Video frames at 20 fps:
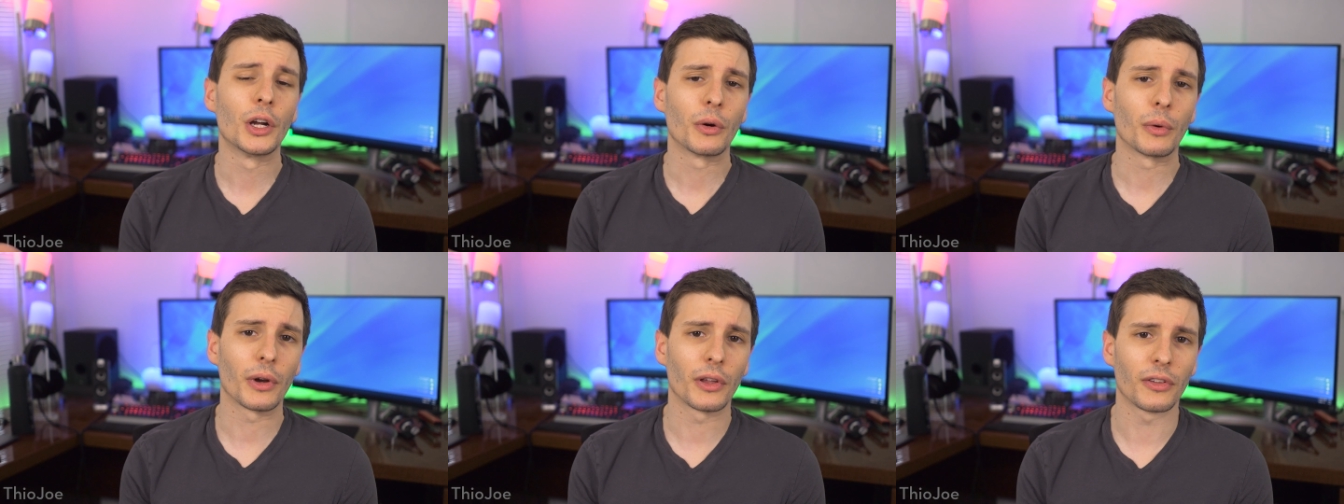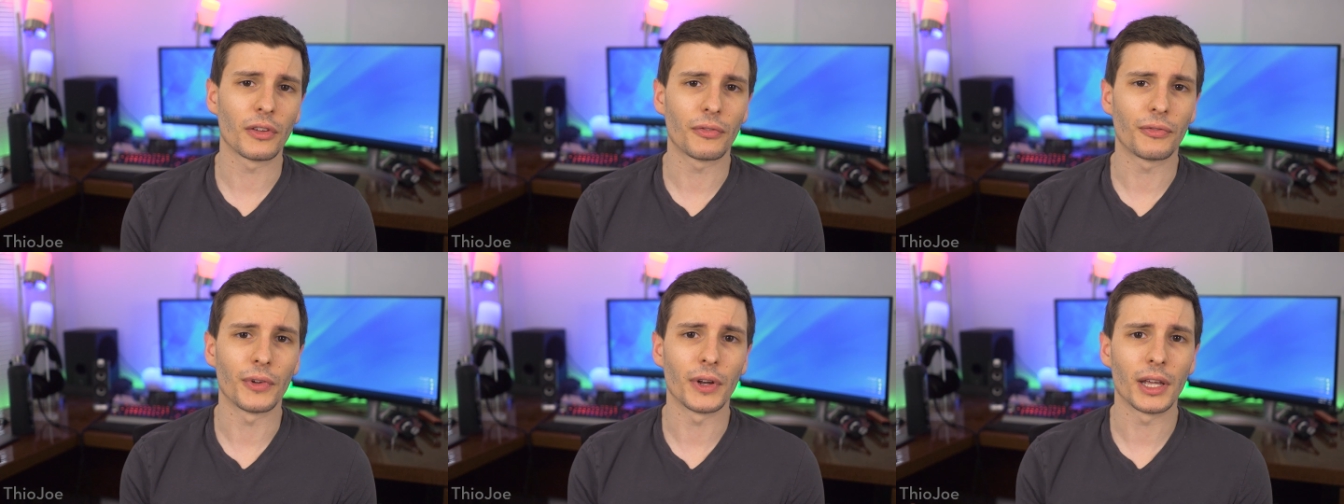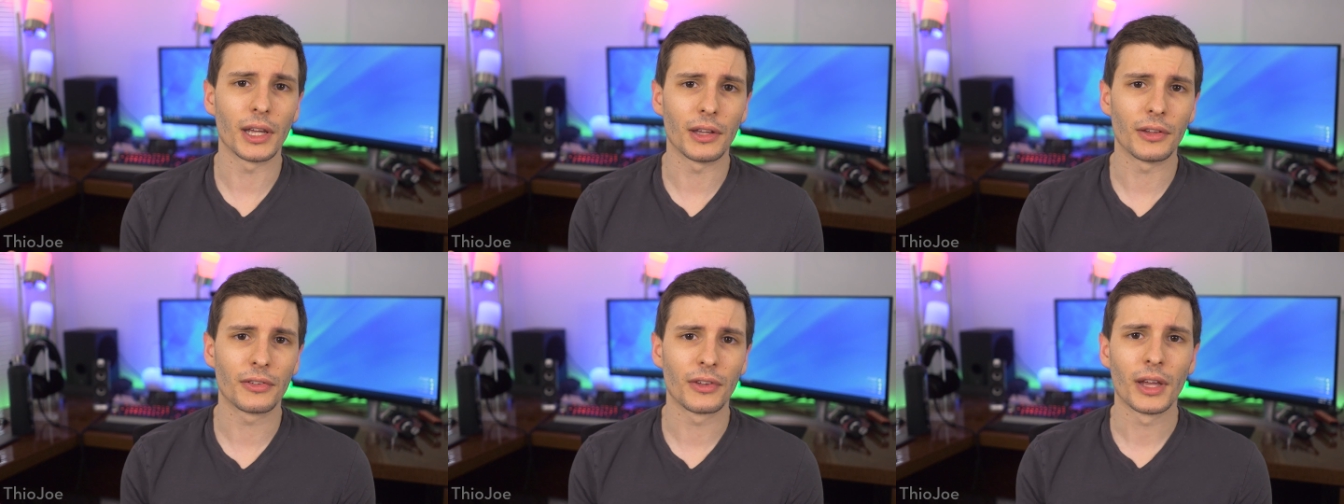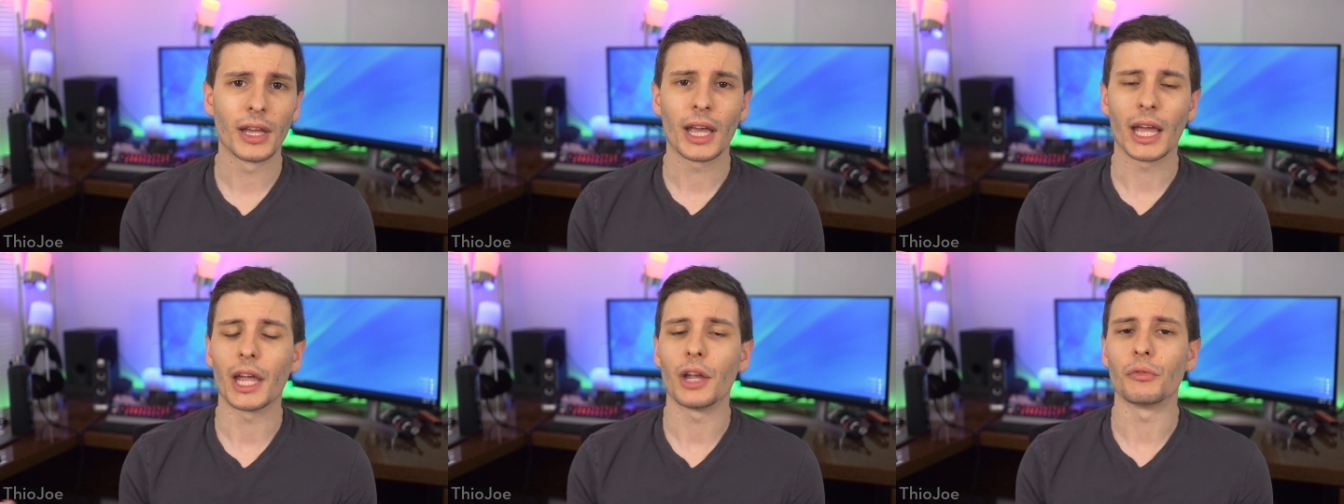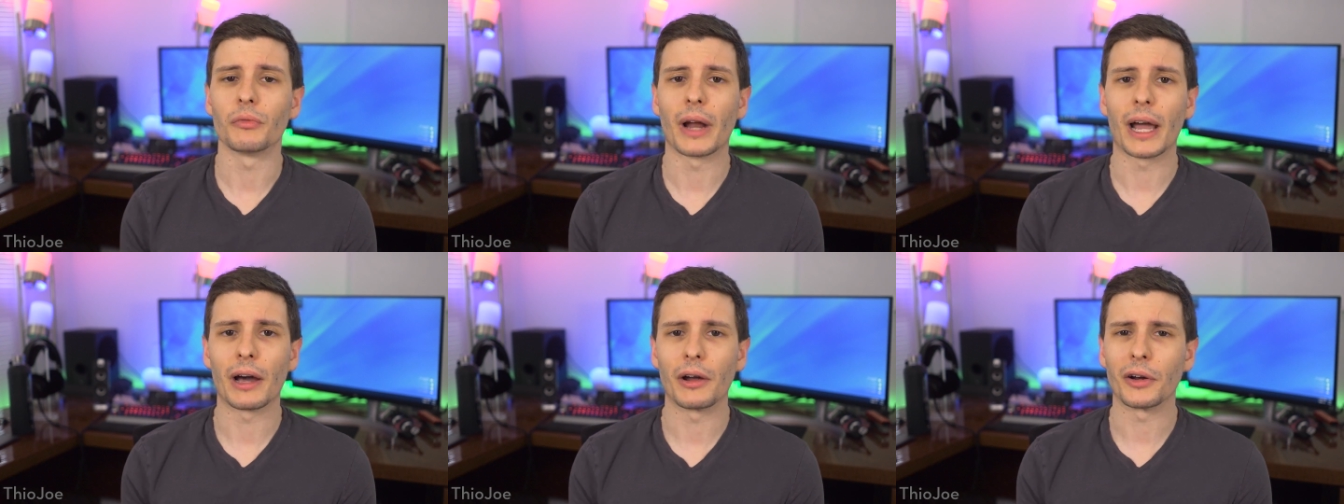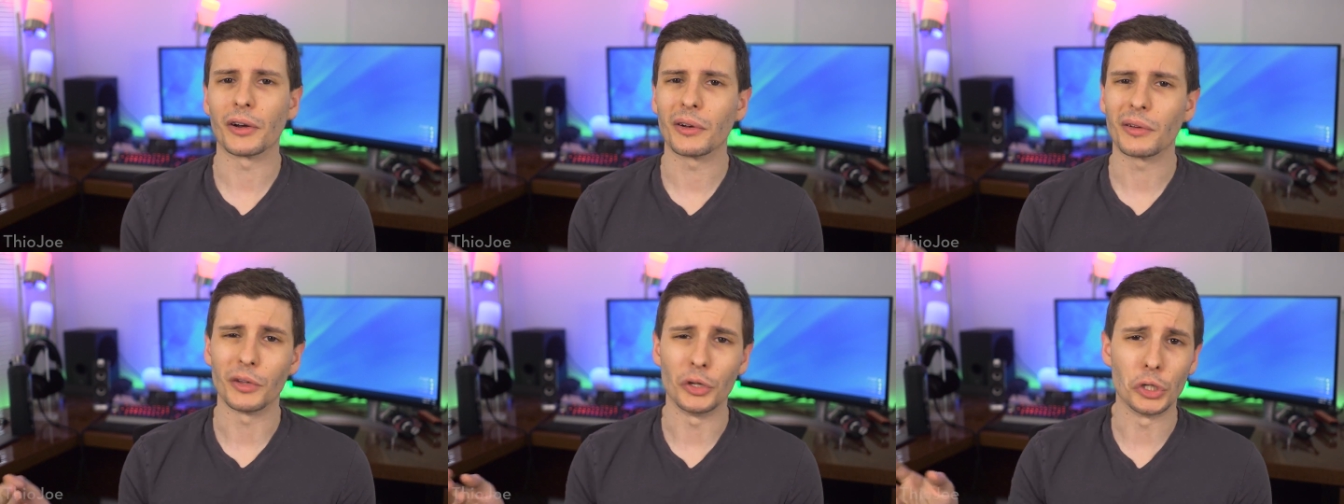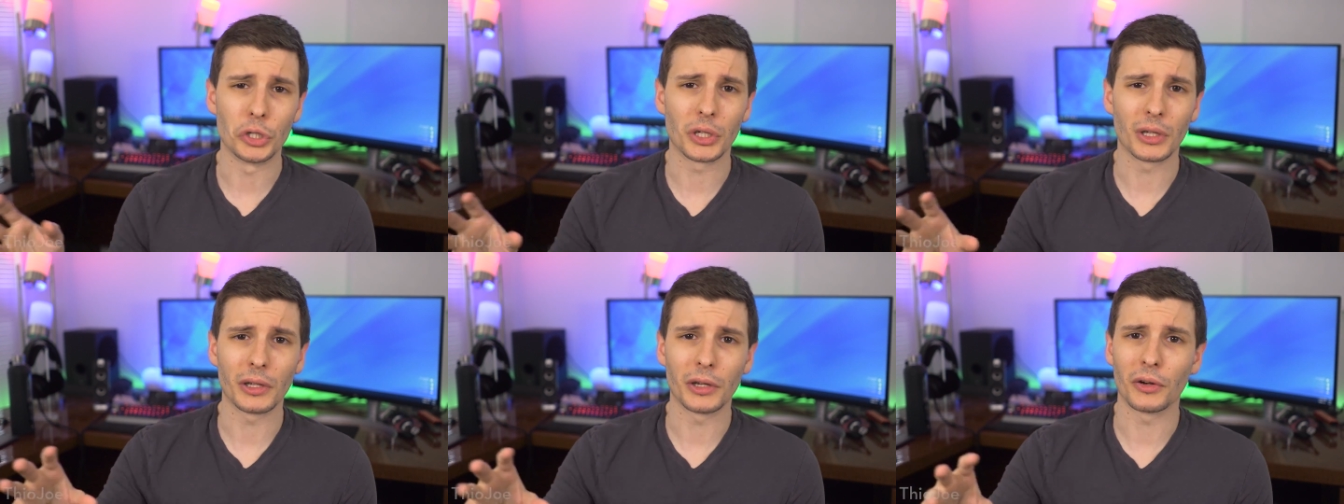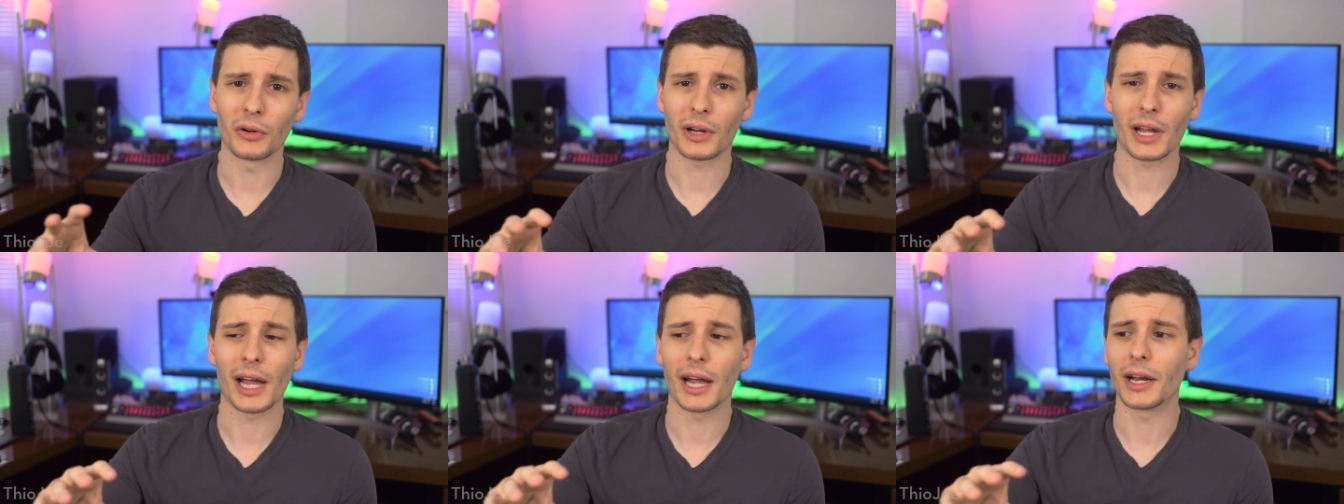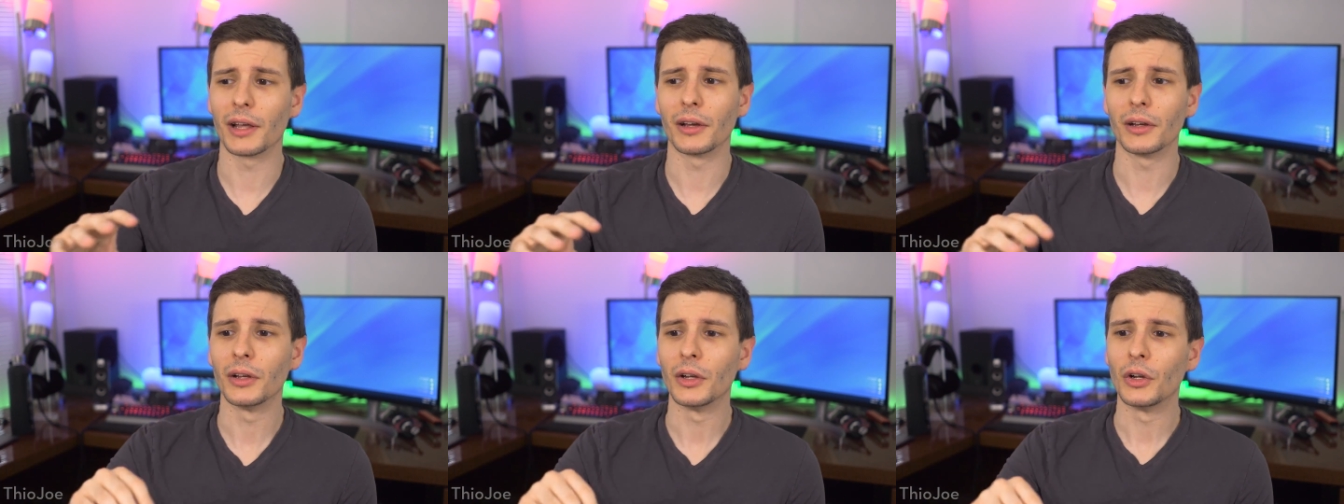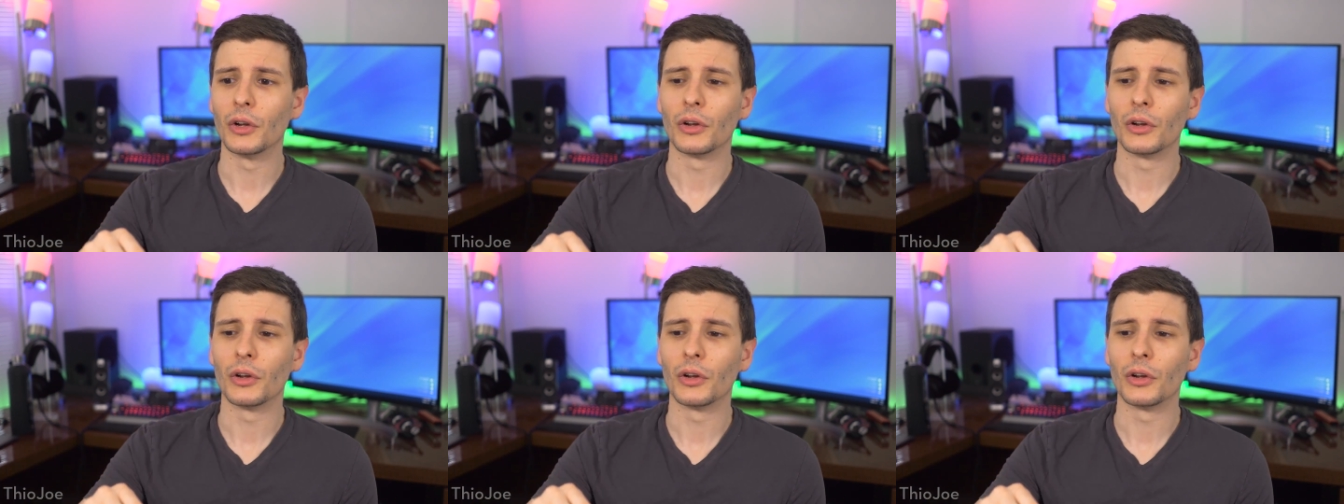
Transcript: Whereas if it is a router, usually you're kind of